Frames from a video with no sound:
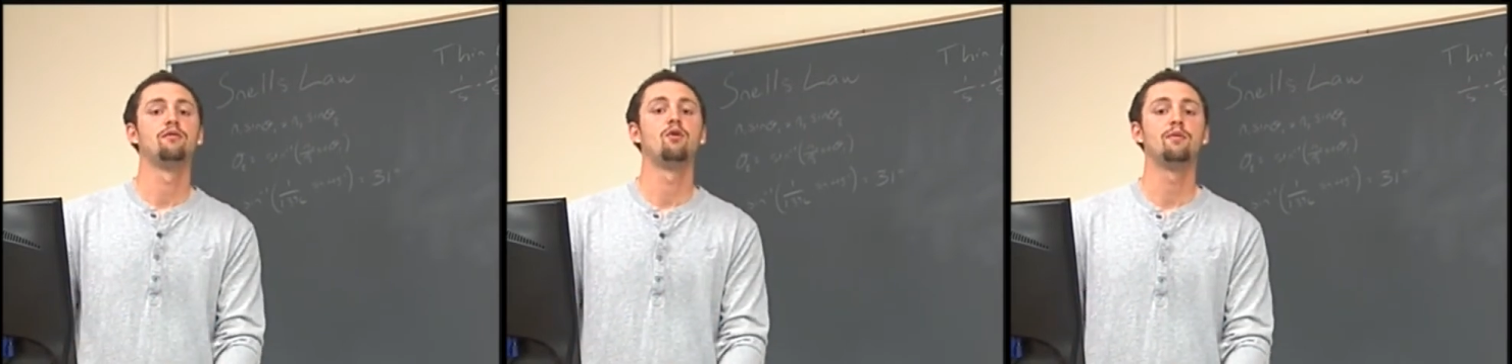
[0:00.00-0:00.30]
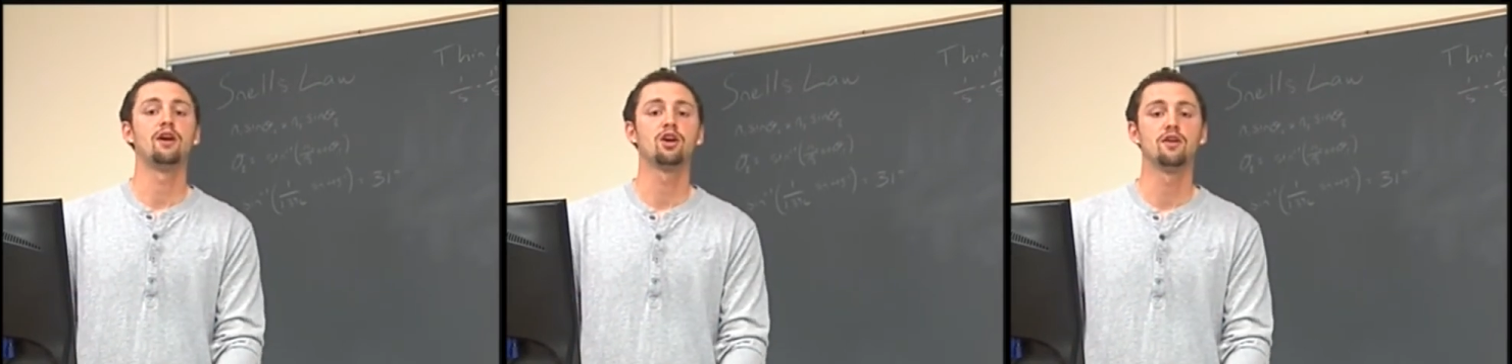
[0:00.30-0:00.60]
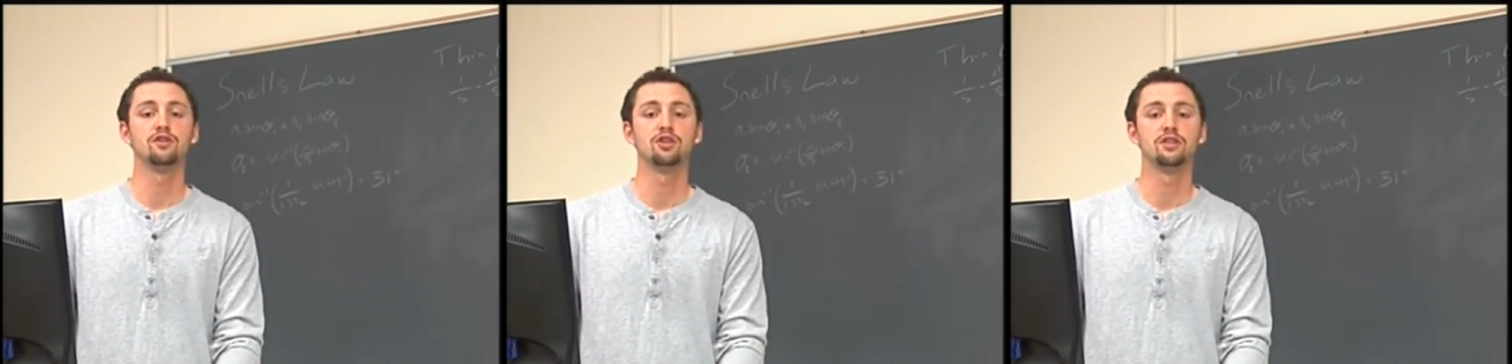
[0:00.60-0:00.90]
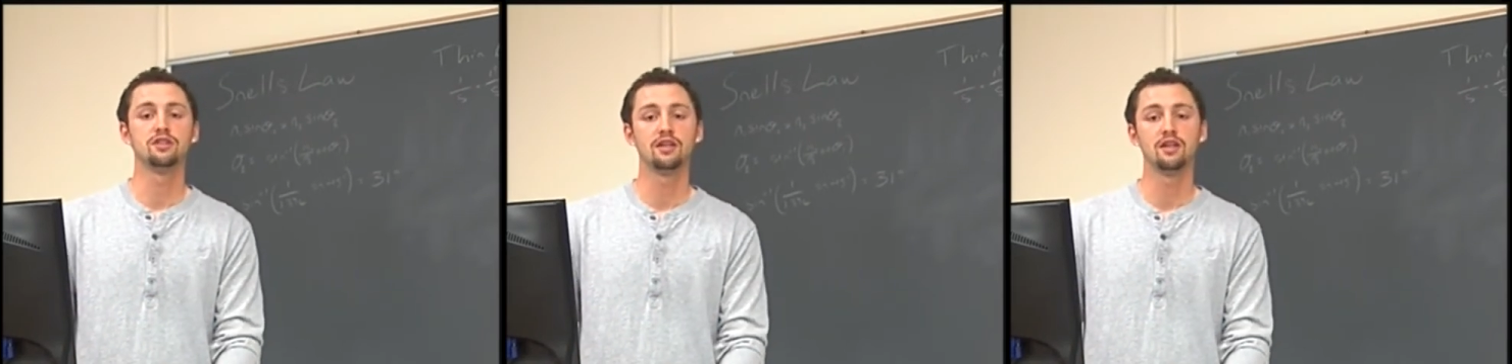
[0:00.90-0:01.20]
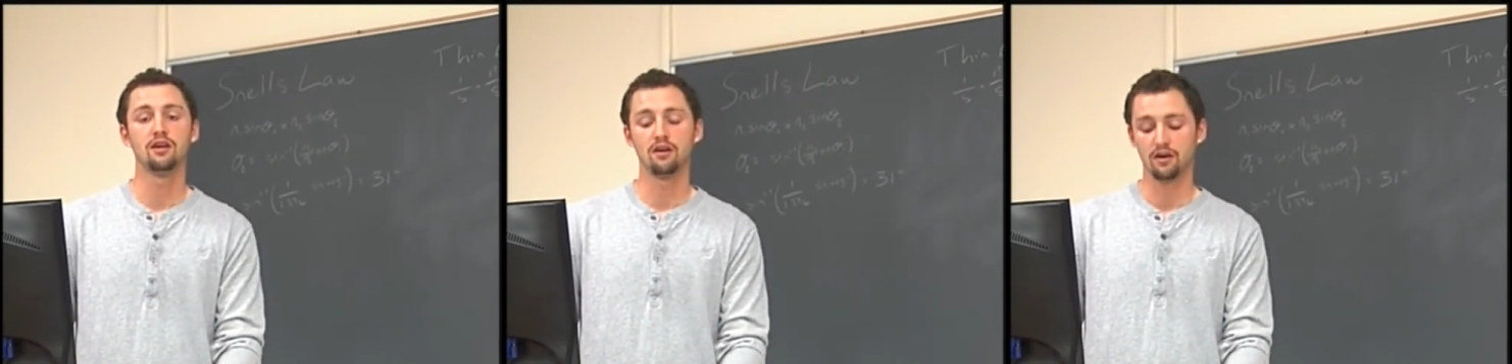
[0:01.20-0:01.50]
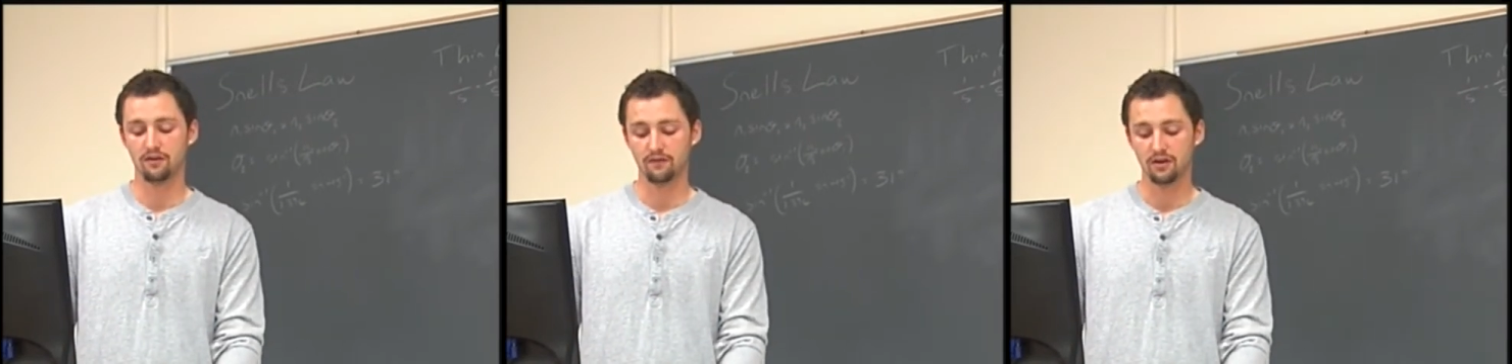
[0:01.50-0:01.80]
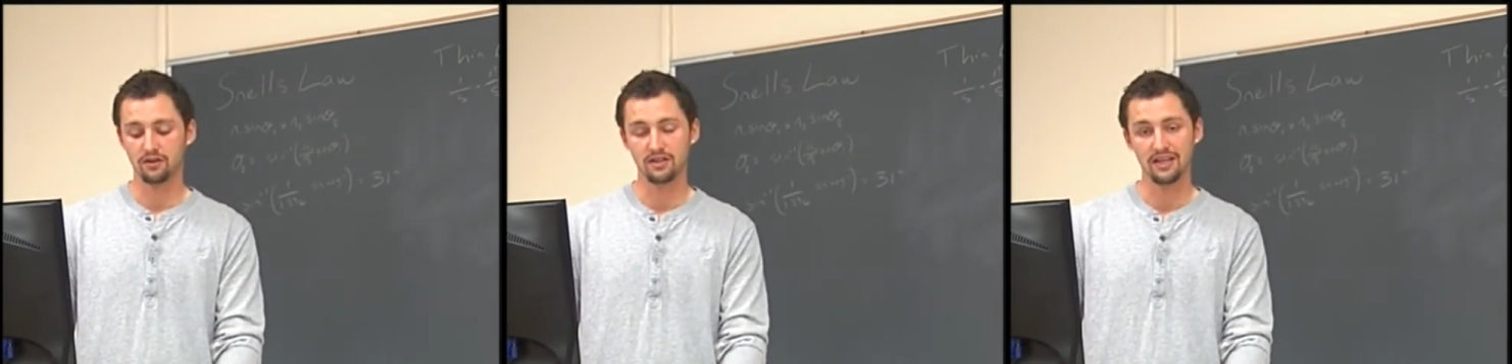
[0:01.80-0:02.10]
form that curvature to see
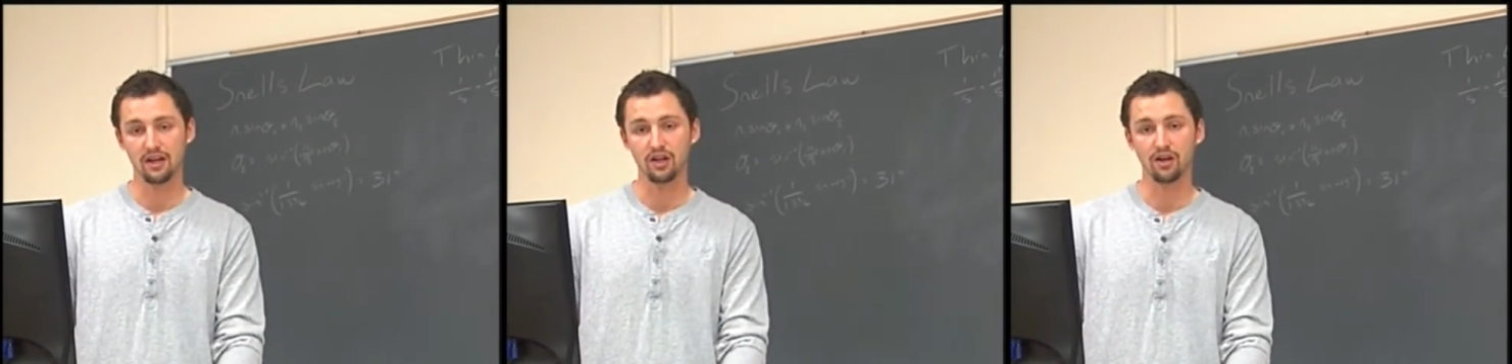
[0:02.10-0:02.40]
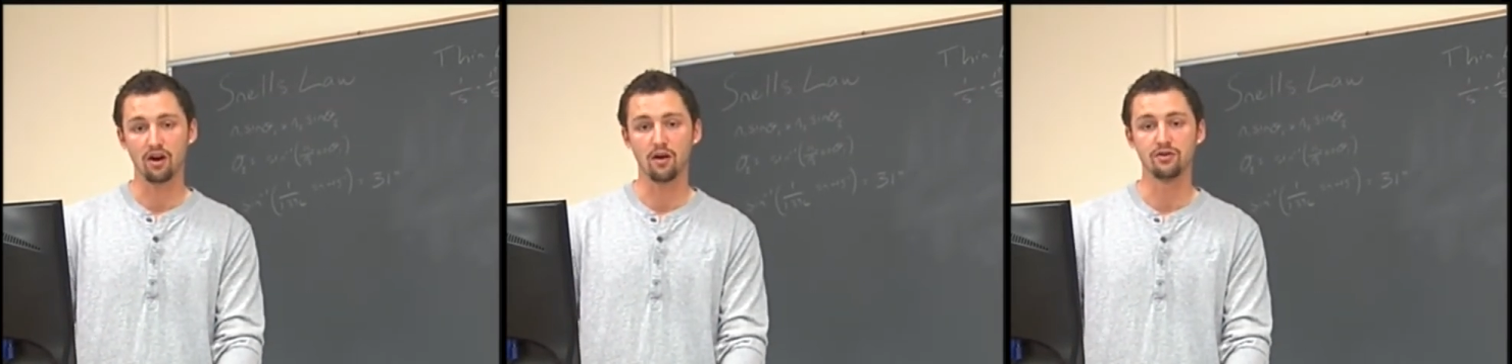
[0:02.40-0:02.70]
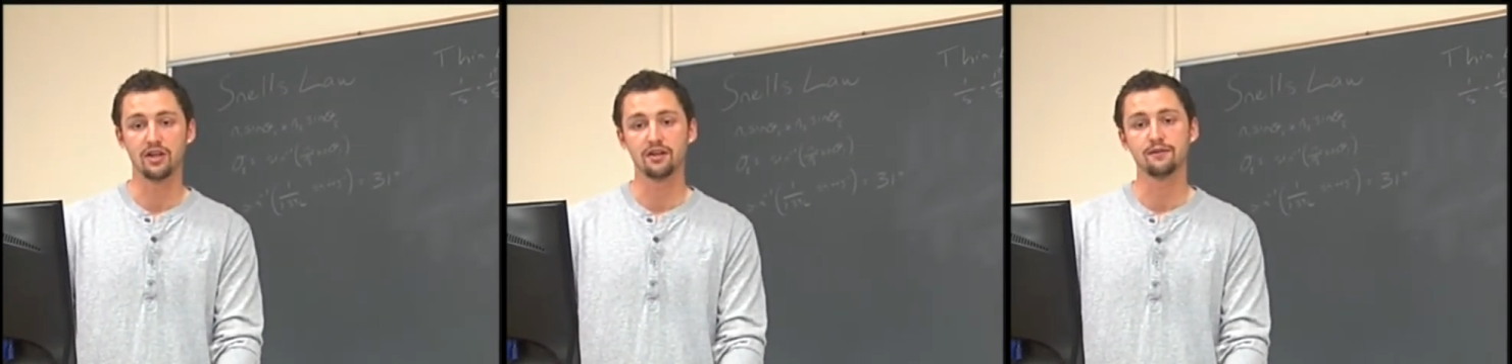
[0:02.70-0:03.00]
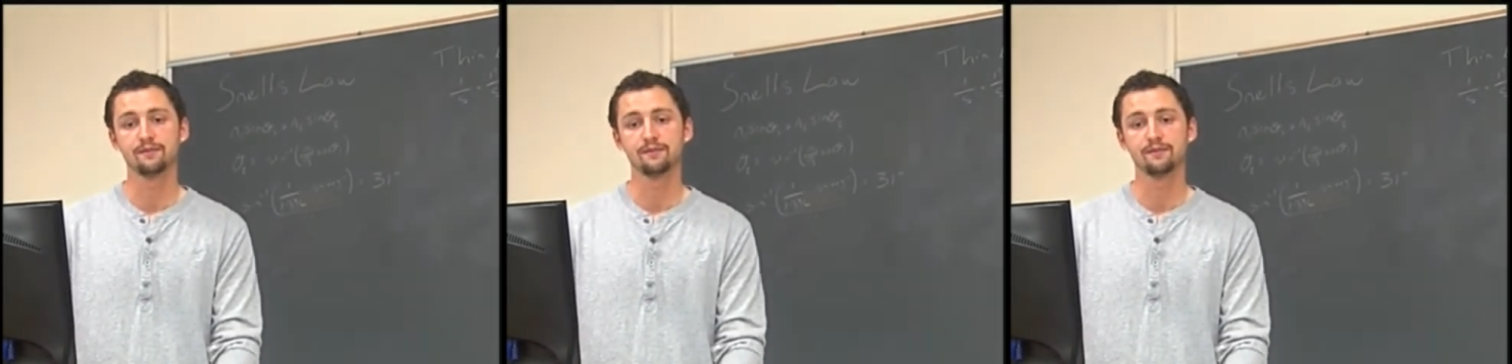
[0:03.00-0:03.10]
a clear object.